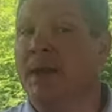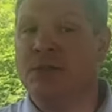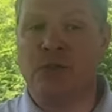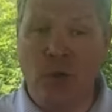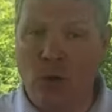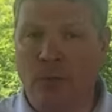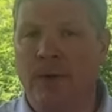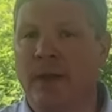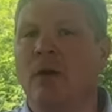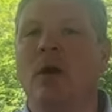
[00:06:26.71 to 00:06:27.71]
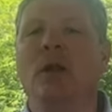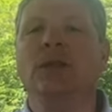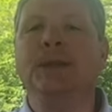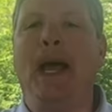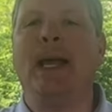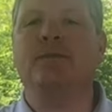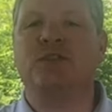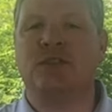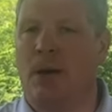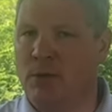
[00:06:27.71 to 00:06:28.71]
It's new, and there are a lot of
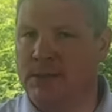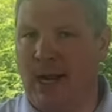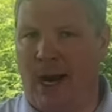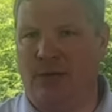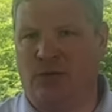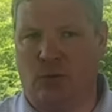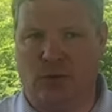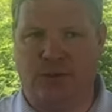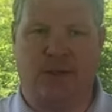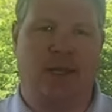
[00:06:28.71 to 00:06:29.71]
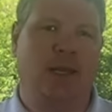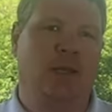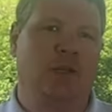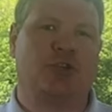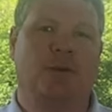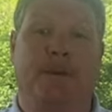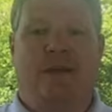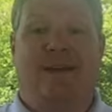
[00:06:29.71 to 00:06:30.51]
stubborn dinosaurs in the industry.